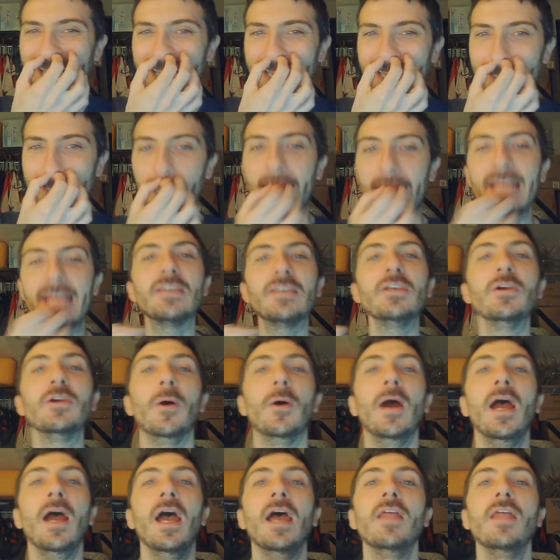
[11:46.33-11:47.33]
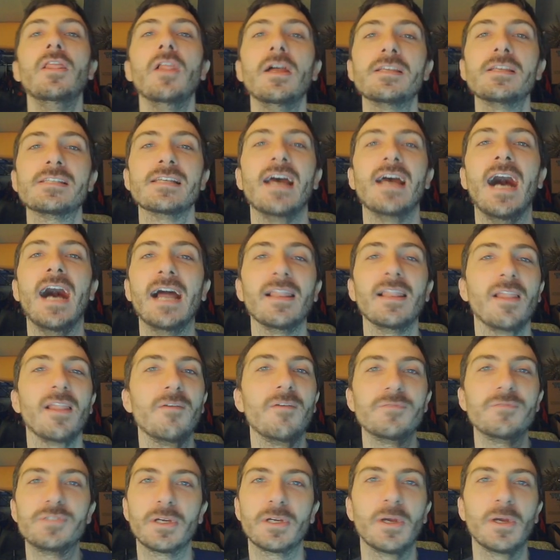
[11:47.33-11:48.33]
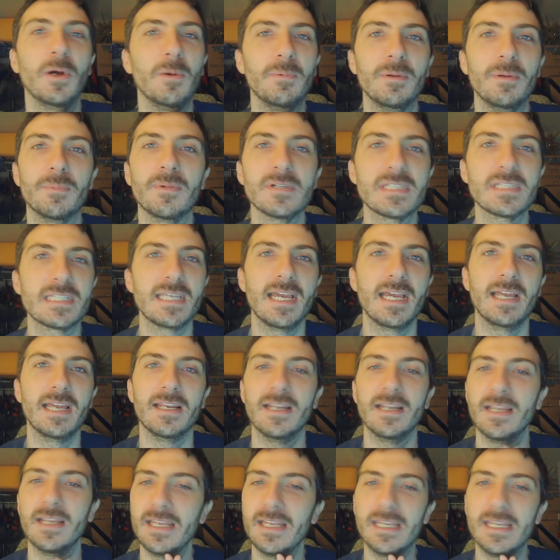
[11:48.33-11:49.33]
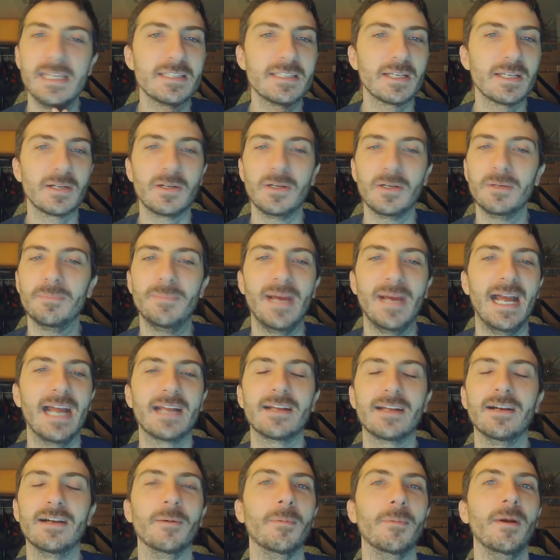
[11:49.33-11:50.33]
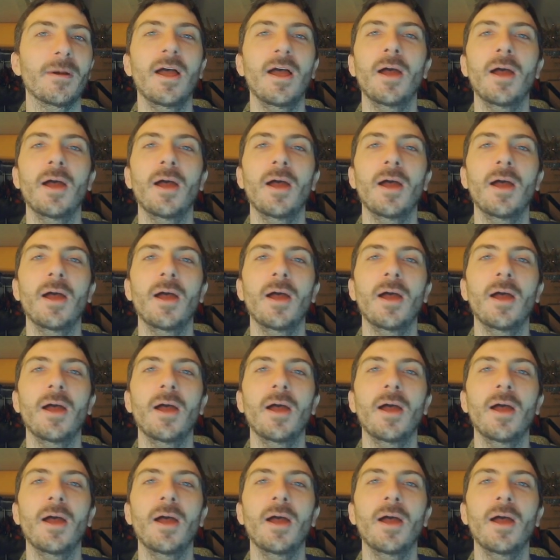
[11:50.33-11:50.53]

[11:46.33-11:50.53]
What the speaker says: Thank you. Listen, I love Jacoby Brissett. He's a good backup.